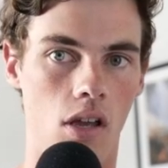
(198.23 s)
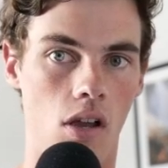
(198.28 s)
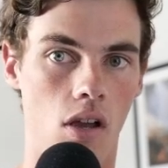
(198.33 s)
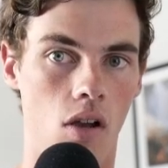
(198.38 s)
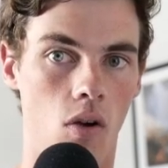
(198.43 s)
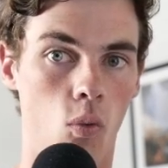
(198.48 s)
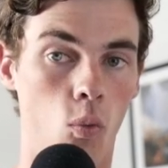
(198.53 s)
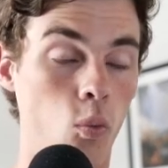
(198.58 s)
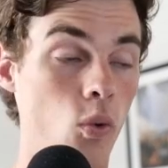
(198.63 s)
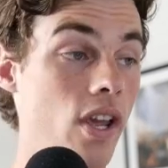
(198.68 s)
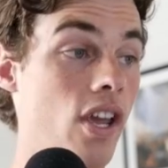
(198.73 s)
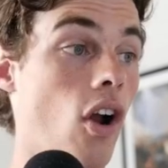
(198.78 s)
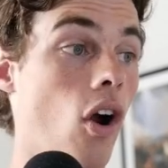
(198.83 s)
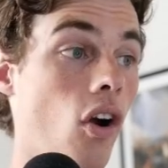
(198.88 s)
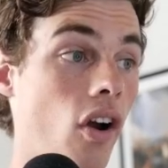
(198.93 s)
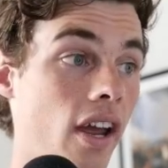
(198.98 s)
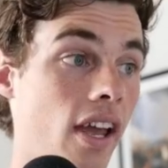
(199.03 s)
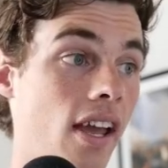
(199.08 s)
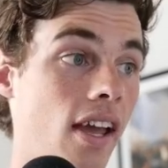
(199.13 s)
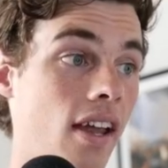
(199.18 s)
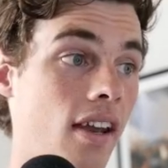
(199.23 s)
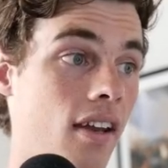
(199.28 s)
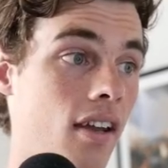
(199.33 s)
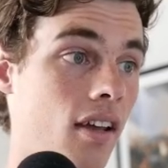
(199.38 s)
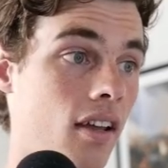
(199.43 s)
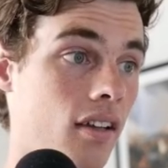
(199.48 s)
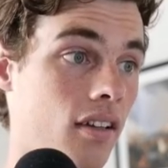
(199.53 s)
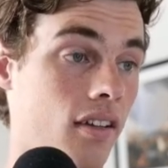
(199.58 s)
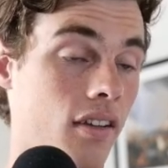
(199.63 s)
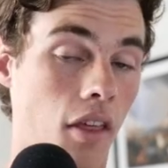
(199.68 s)
we are in
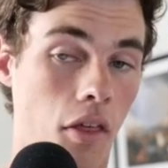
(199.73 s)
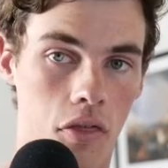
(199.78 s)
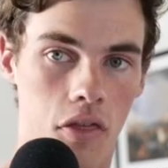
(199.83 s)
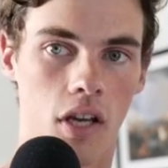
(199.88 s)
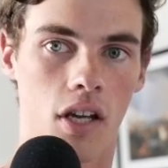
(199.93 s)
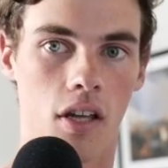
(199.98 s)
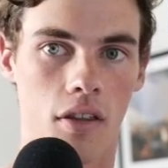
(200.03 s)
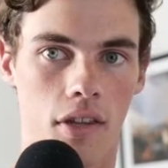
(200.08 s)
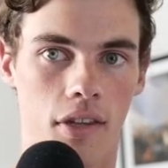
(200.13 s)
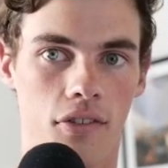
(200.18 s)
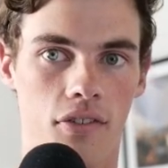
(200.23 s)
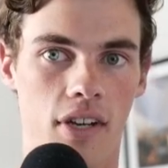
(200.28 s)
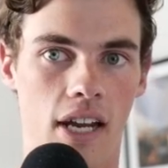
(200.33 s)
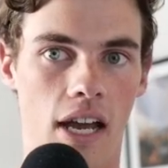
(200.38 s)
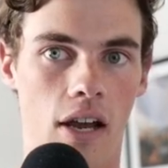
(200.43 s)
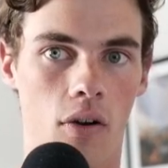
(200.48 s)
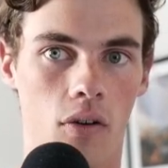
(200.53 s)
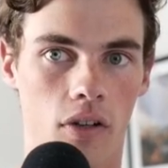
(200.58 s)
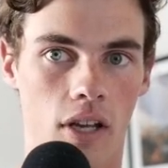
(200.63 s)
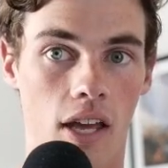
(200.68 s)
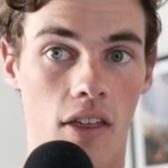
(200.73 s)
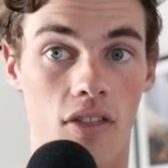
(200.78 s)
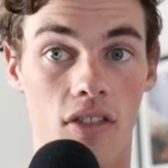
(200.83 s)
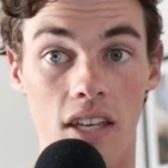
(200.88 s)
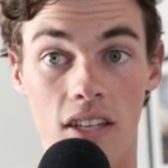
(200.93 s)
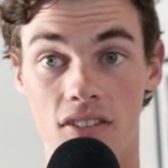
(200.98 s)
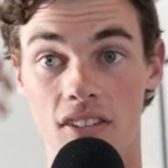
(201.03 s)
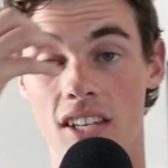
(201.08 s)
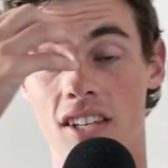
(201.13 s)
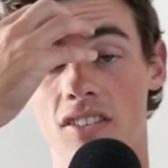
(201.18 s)
the thick of this now. Okay,
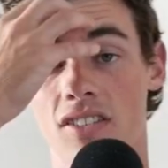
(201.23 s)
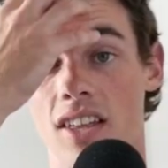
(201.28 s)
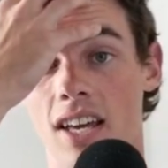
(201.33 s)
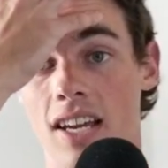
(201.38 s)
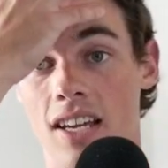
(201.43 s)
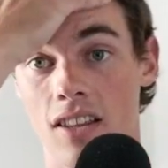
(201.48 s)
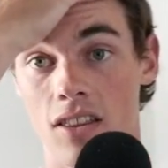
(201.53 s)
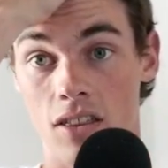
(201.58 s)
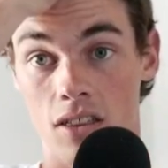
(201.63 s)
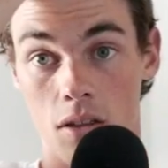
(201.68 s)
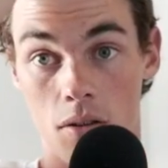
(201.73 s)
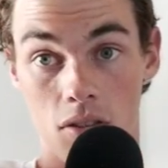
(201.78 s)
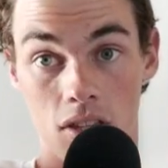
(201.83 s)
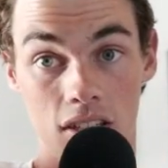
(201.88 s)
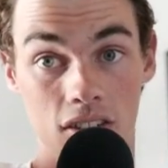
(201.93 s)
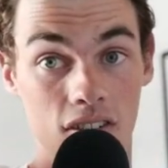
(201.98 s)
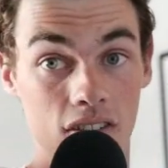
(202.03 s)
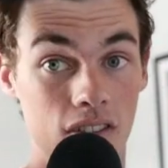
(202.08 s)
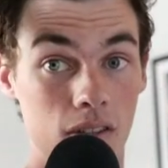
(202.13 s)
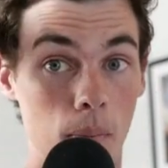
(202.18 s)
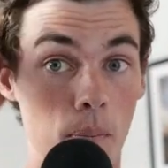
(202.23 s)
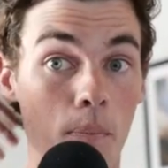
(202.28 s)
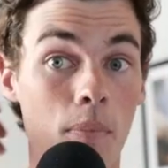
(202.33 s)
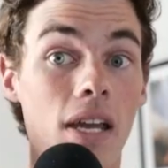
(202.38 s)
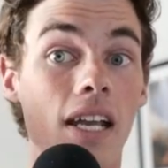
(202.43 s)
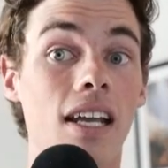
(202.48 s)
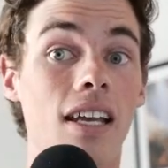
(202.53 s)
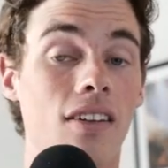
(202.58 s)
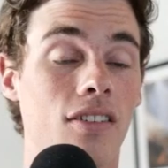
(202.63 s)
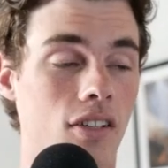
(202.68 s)
this is this is the
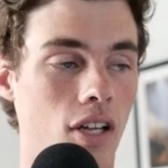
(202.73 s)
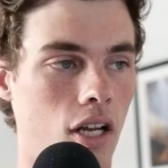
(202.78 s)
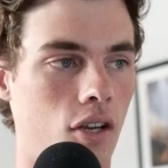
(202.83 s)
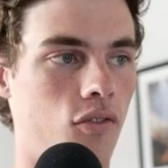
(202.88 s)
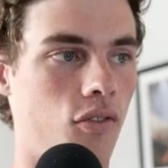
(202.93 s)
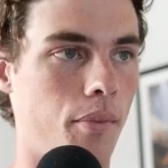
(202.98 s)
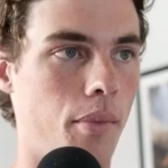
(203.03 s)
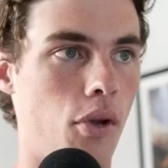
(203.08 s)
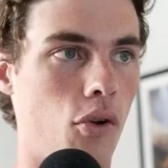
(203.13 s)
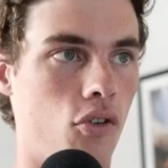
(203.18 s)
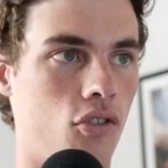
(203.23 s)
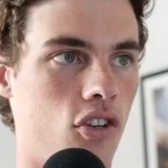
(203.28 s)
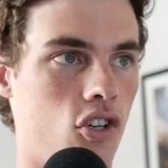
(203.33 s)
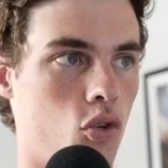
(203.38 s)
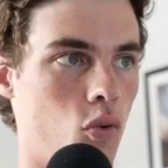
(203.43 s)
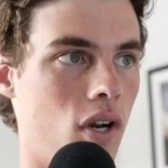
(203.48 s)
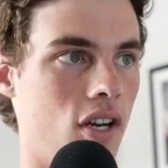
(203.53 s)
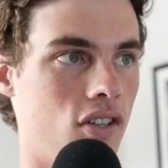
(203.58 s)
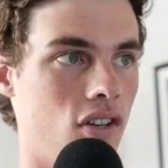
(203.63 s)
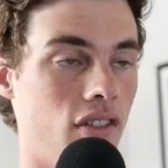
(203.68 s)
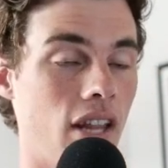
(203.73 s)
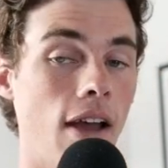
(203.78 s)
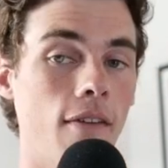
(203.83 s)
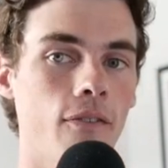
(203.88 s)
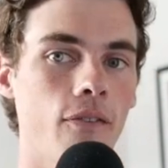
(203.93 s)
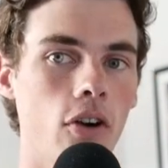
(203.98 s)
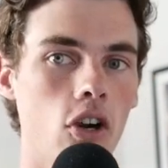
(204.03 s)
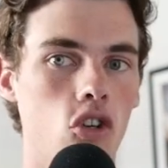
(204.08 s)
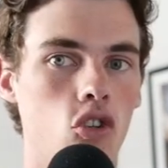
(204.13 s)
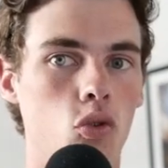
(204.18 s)
biggest unfamiliar situation. That
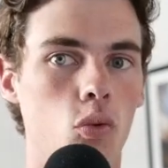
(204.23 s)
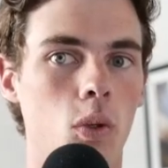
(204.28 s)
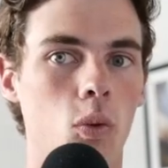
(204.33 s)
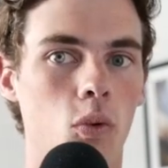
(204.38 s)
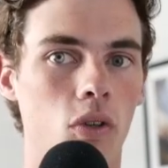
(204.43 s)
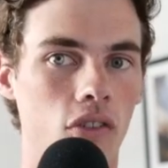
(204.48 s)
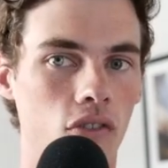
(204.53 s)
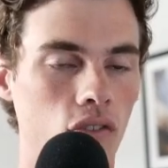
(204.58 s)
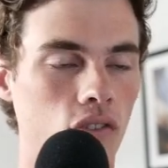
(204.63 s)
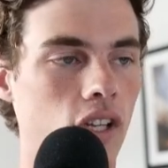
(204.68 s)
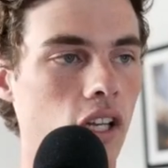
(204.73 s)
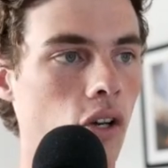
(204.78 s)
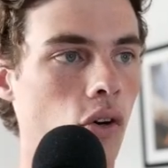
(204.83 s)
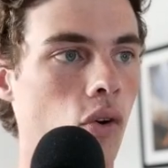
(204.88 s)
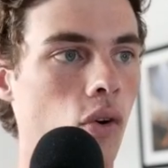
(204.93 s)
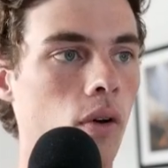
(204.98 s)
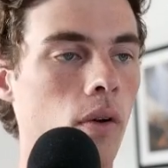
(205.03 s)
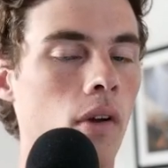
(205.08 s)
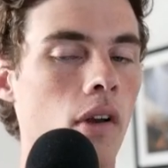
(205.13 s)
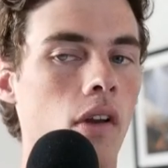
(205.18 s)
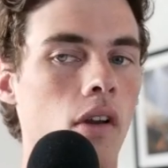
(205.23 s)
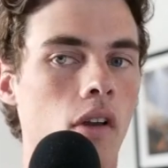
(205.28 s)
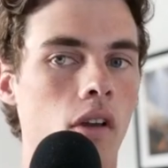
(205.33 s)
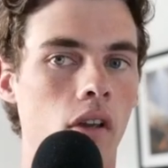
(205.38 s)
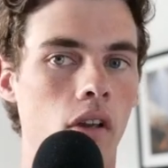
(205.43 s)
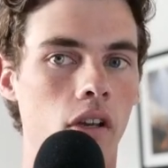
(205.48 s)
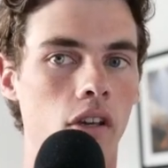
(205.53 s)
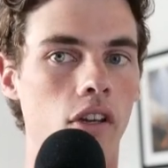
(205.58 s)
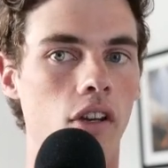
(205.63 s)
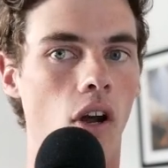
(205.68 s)
first one was still,
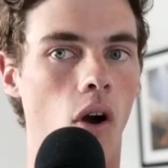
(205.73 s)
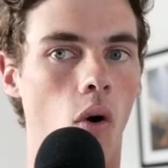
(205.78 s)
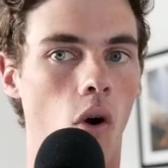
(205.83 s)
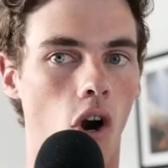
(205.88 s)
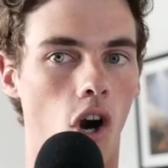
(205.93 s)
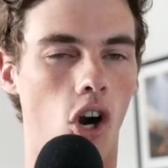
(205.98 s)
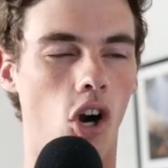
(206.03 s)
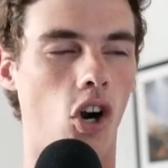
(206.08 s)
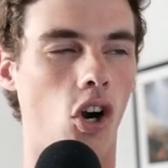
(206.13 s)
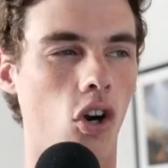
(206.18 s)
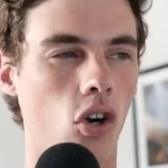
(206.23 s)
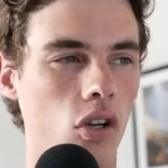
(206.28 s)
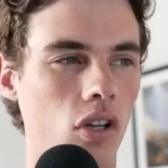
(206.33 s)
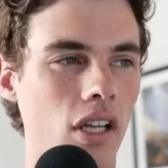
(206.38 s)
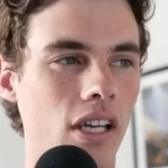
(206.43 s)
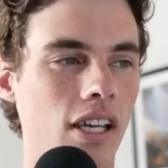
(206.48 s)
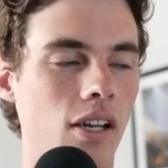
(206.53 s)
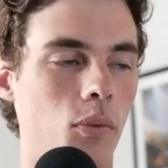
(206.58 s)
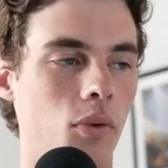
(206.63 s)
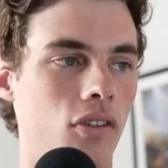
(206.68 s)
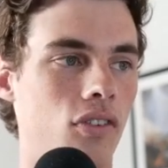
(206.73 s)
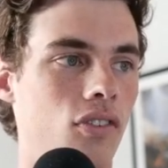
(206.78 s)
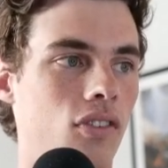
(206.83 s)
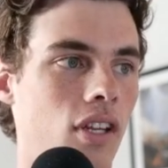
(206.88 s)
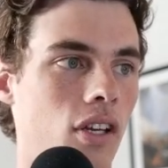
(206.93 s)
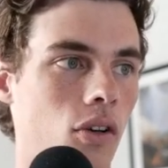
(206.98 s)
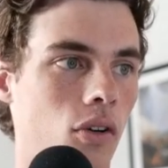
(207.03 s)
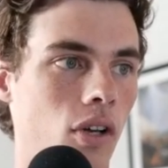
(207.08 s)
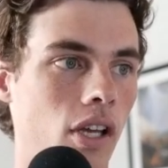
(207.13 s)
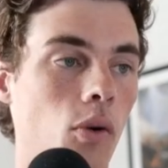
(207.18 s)
early. It
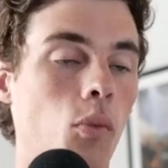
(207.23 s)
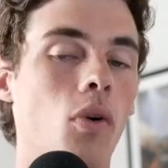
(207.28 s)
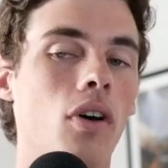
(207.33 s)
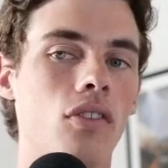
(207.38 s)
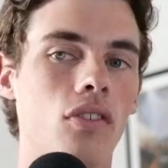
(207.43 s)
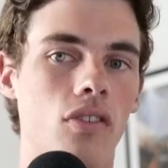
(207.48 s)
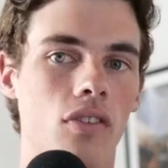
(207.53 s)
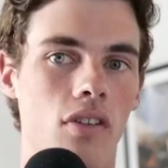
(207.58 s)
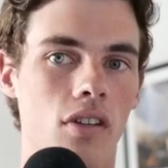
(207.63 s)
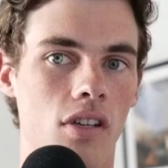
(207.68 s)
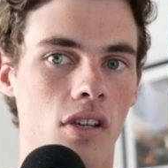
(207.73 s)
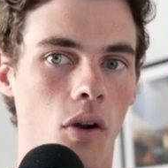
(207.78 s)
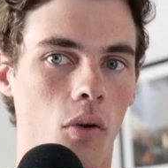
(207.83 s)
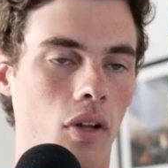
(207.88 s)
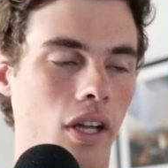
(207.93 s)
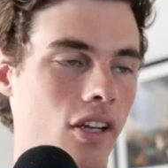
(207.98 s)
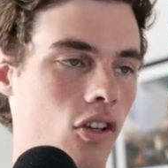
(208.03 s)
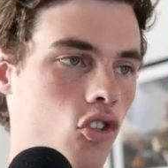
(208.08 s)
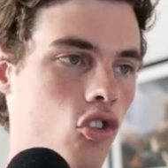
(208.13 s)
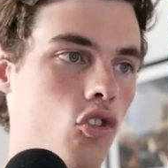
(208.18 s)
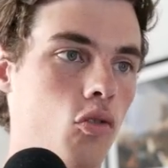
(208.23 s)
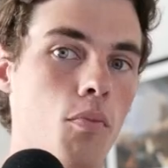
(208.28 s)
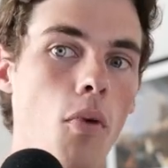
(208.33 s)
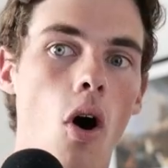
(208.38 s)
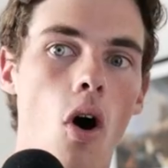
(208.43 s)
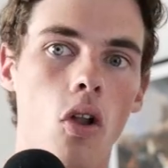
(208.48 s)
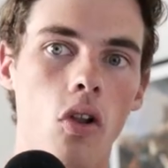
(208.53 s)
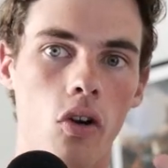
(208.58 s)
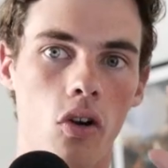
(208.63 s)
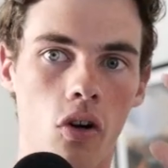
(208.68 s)
was like a
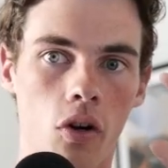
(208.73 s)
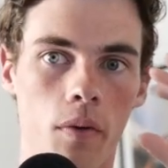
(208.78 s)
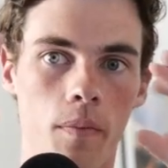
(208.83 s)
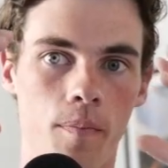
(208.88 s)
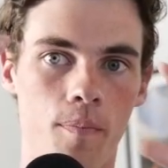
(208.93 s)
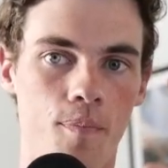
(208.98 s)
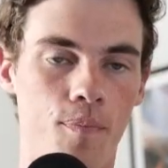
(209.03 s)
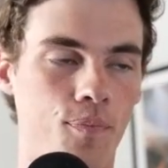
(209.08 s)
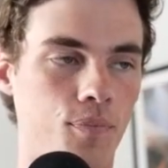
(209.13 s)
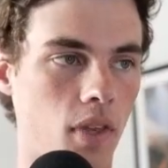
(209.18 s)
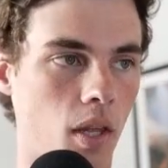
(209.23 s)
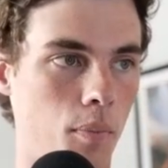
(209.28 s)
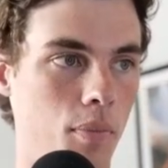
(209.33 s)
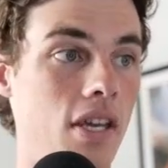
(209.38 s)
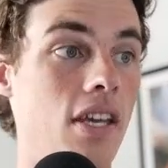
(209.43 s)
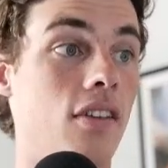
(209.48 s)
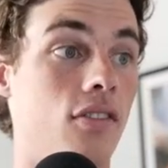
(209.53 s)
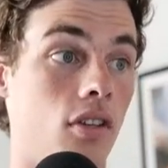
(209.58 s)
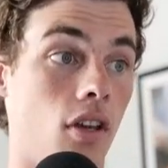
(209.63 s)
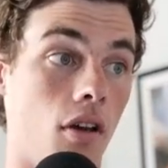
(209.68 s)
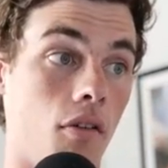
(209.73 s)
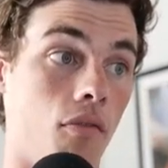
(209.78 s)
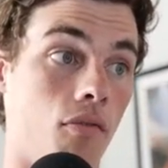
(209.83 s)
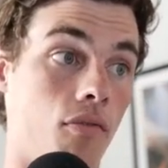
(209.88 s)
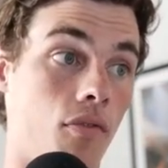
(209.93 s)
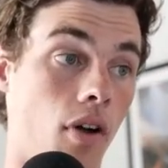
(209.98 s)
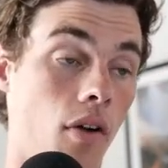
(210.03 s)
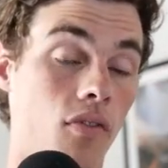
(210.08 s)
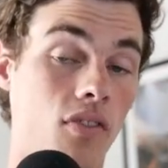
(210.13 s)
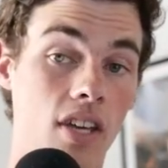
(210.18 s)
smaller piece of
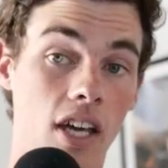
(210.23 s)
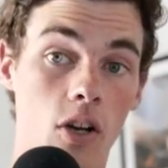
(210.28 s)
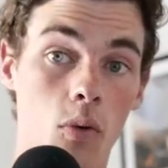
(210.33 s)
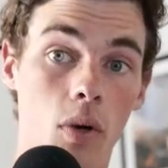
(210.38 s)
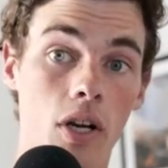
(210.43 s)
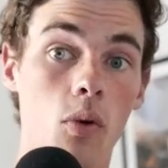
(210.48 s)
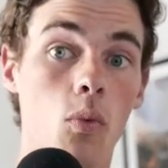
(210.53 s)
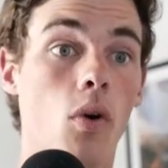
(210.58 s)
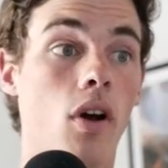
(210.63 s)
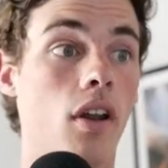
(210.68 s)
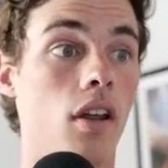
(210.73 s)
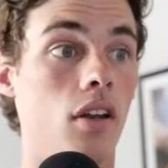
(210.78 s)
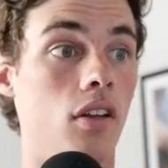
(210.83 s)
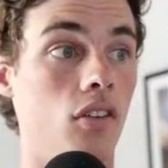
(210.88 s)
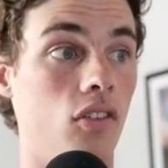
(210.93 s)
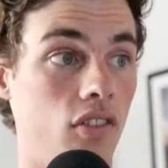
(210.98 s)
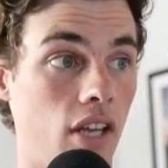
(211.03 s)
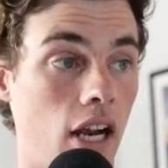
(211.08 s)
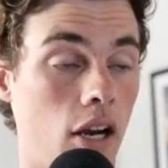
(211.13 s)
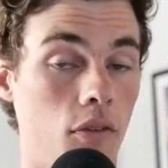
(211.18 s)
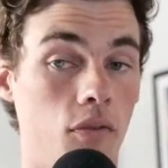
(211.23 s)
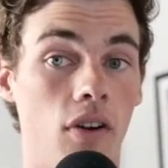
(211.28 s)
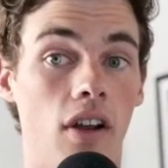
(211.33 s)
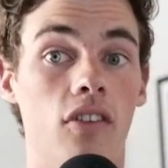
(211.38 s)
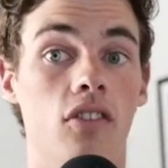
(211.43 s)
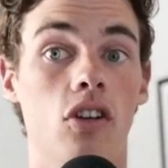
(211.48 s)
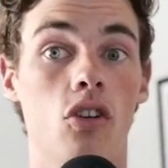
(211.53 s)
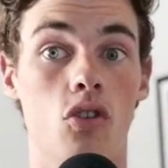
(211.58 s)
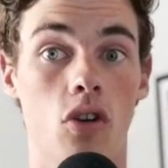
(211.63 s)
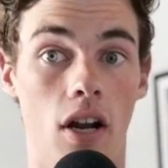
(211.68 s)
getting what he wanted, sacrificing,